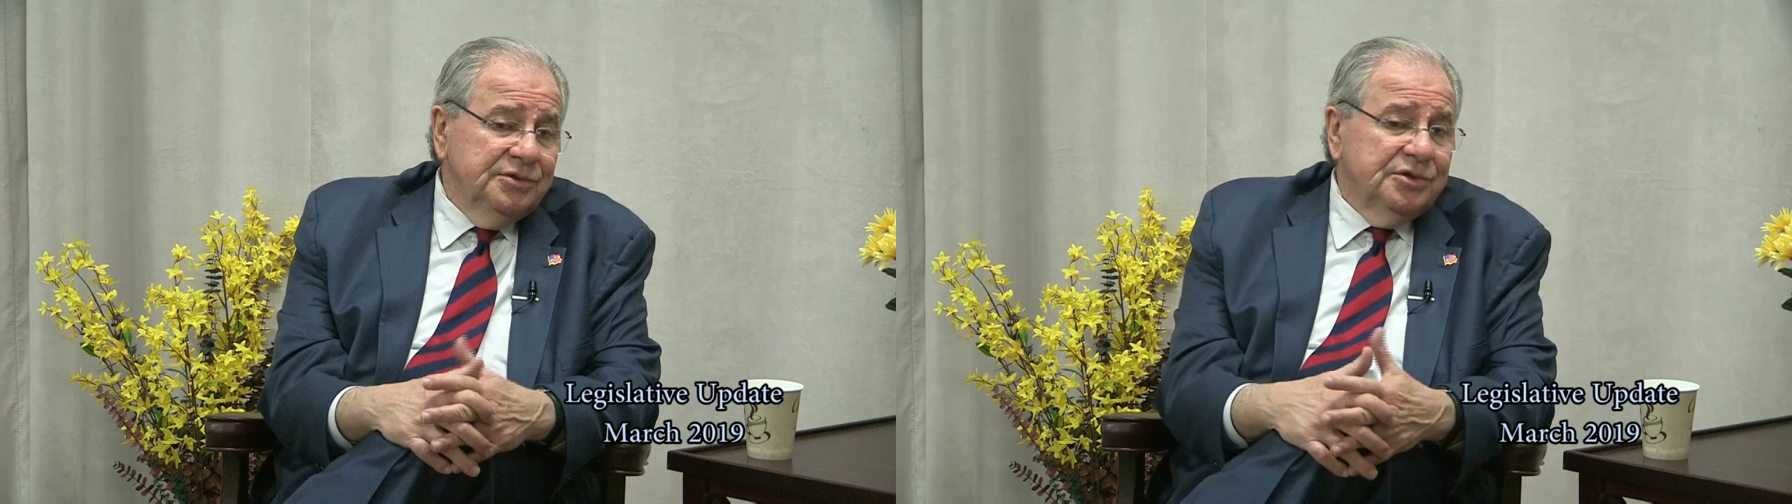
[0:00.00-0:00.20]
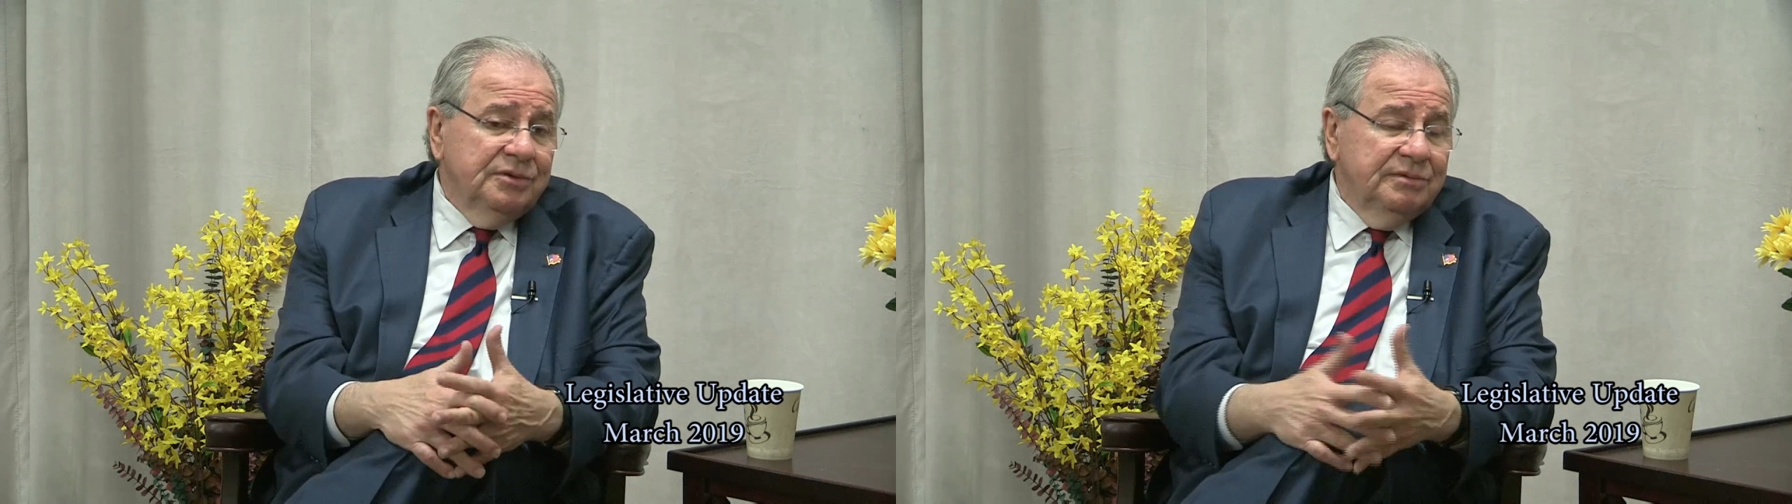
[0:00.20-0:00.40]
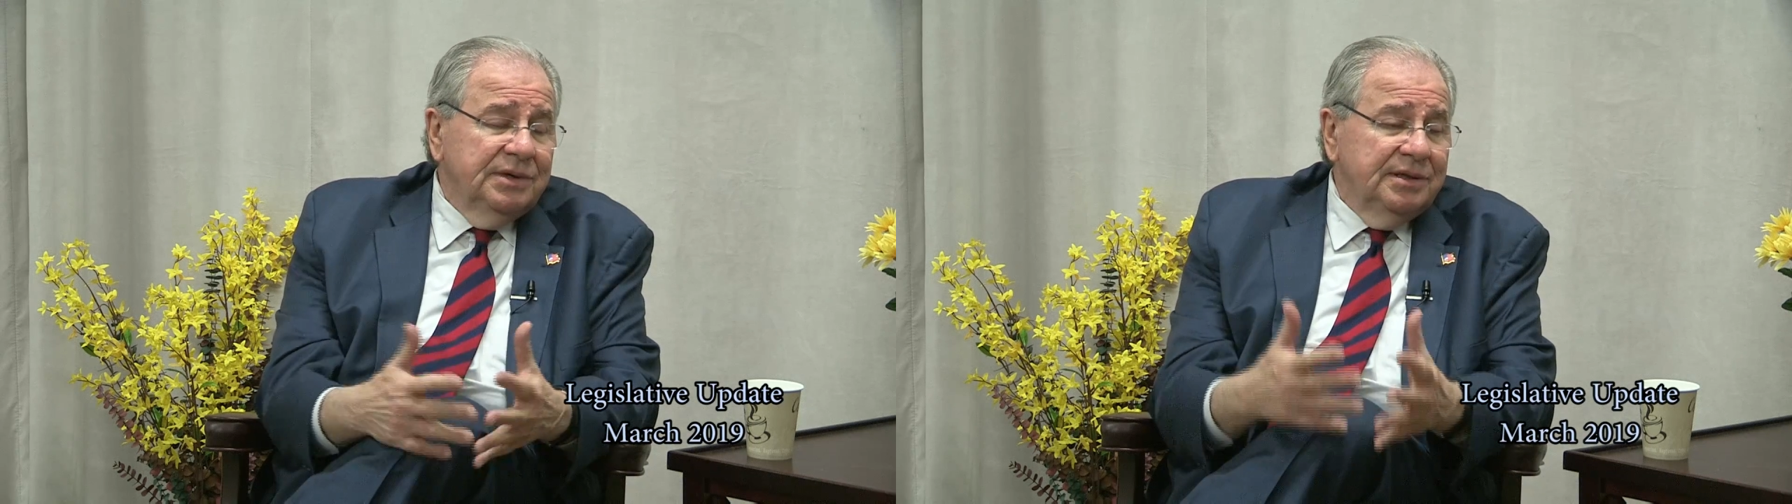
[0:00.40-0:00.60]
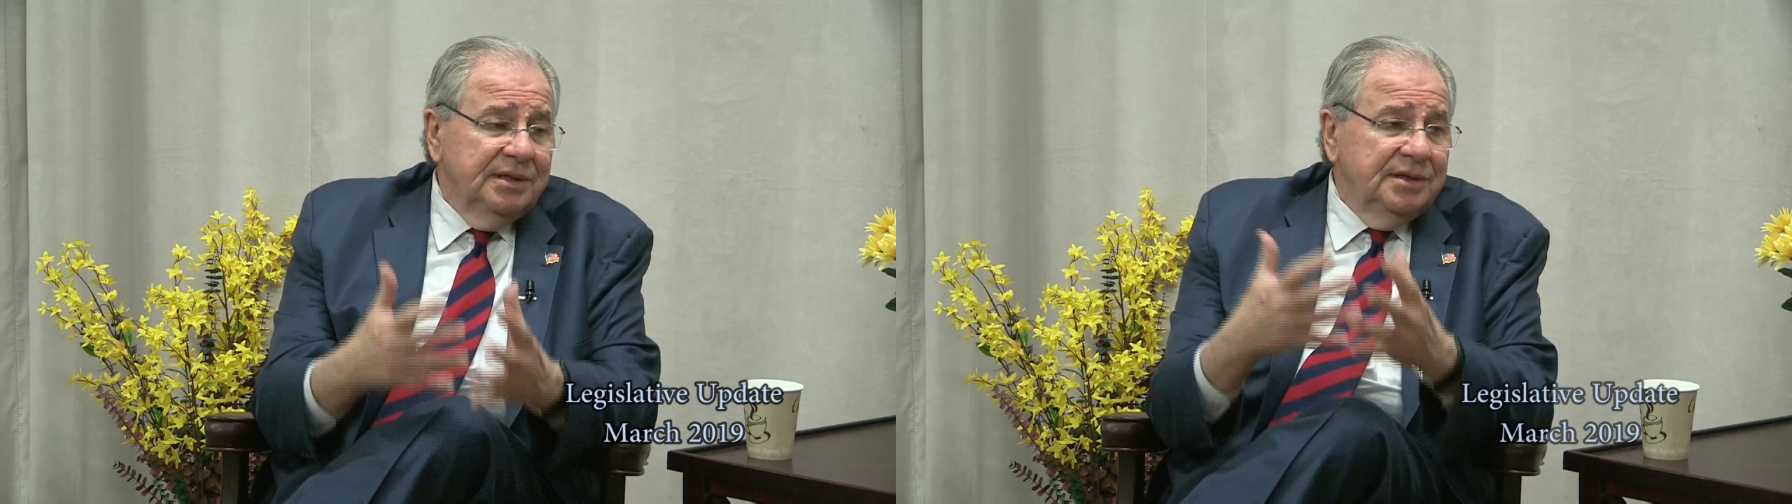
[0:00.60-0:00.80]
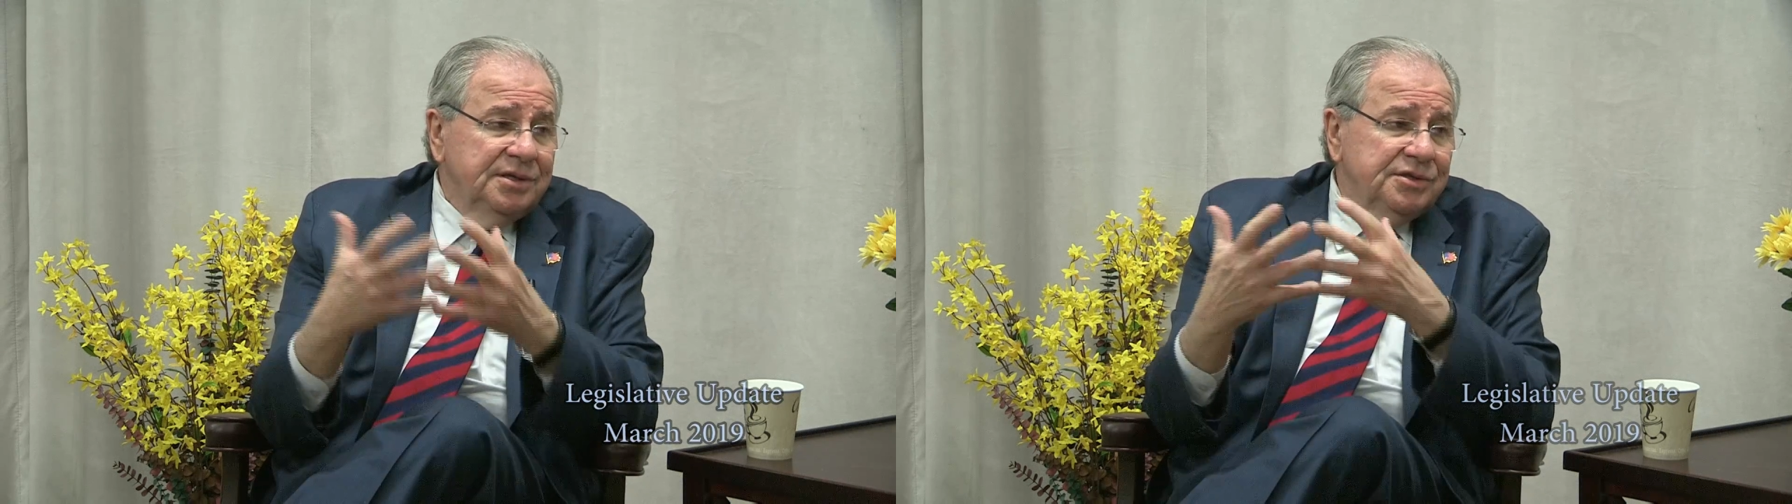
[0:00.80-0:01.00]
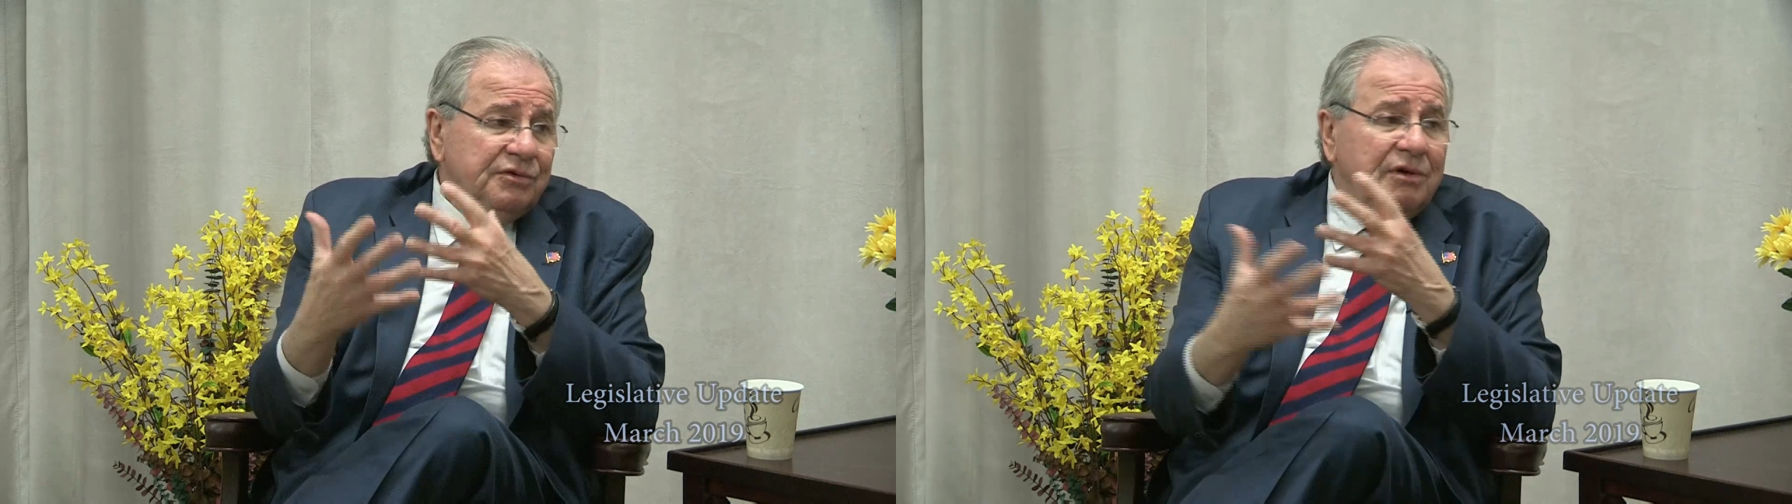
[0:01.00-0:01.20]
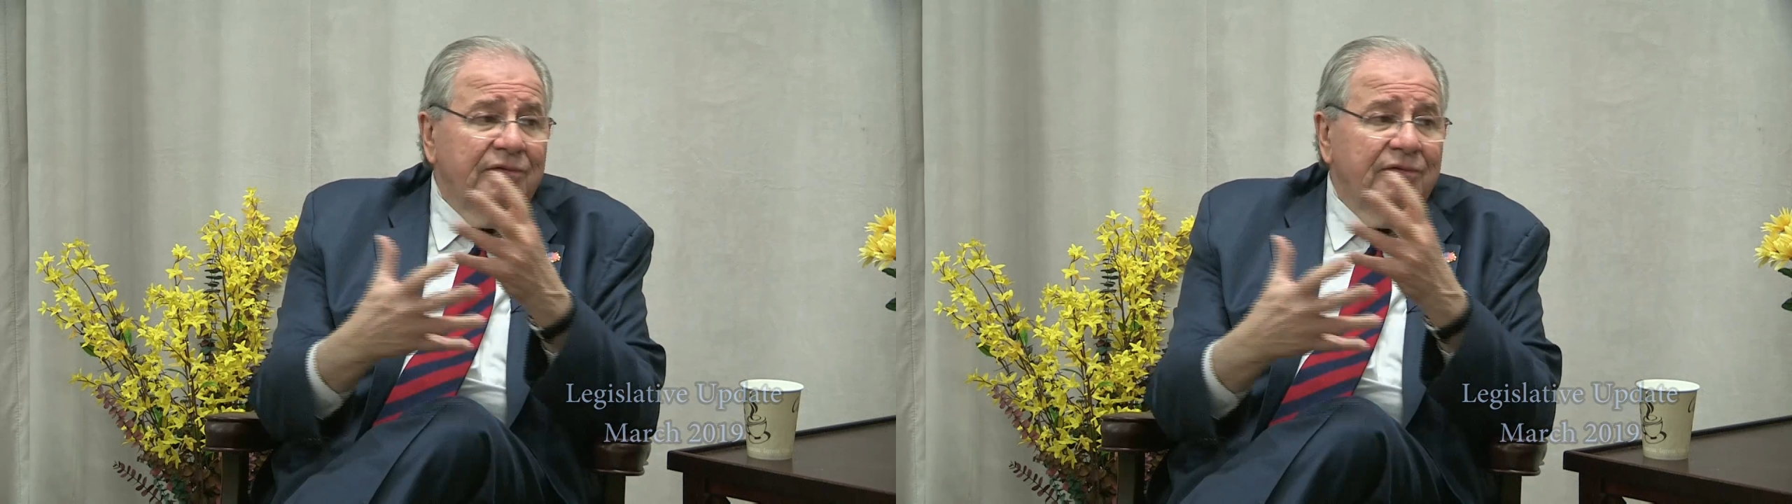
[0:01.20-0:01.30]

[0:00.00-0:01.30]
So I think these are all